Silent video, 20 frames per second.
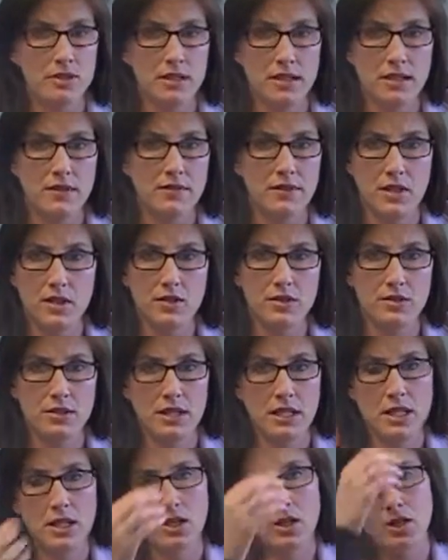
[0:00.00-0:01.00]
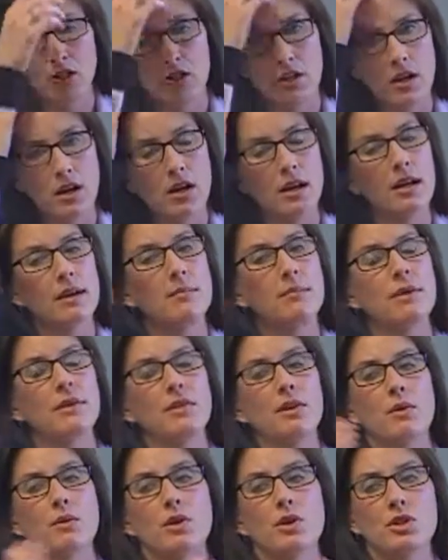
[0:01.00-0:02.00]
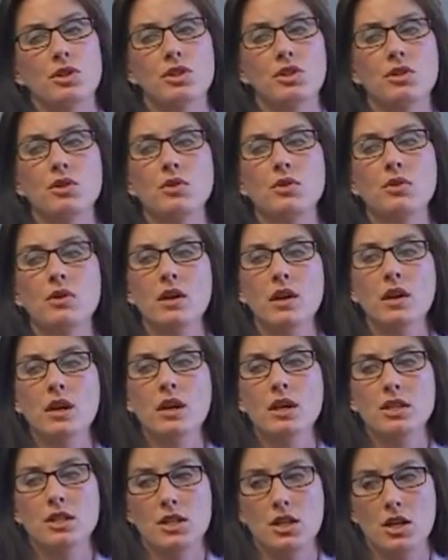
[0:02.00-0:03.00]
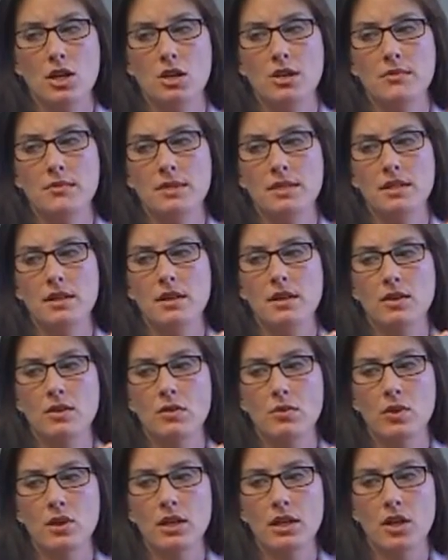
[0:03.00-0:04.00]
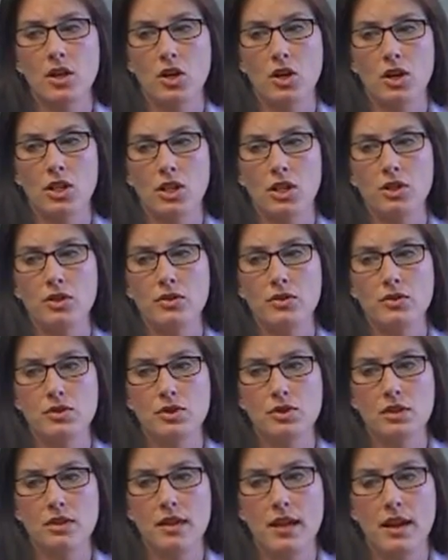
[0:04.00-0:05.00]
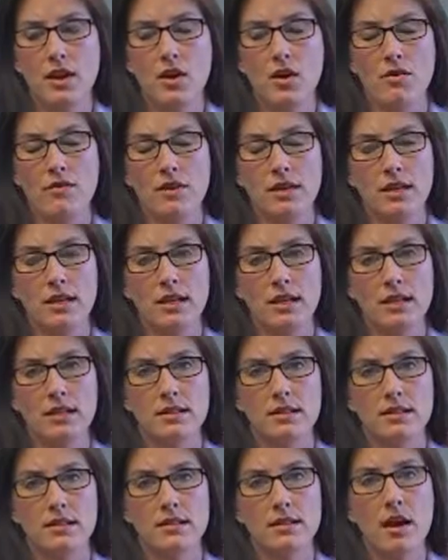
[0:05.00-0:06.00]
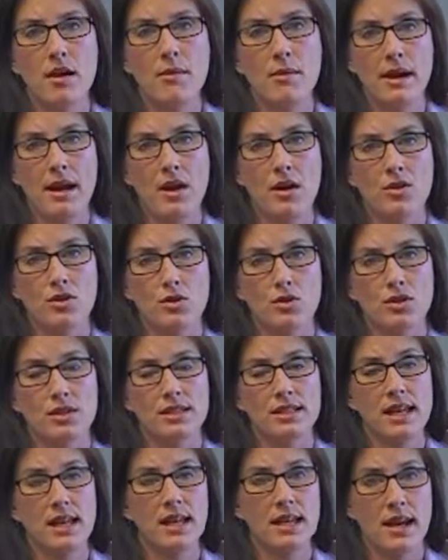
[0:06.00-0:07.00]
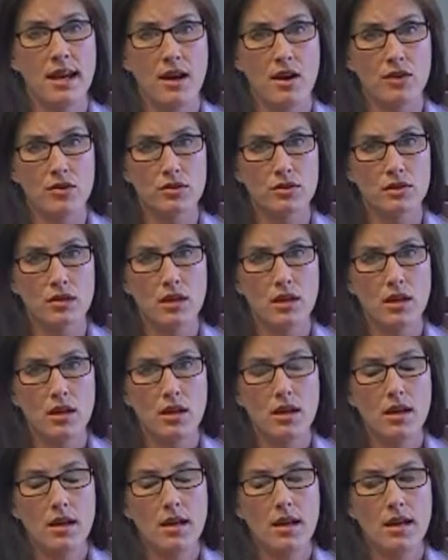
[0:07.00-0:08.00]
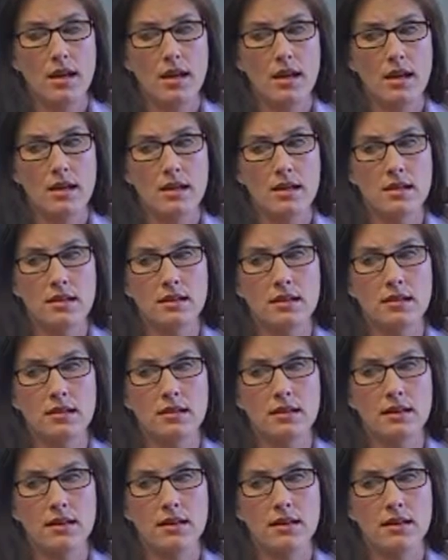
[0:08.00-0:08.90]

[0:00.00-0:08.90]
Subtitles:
to give those here or not, but there were two terms that really aren't used that often, and it's stop out or stayed out. And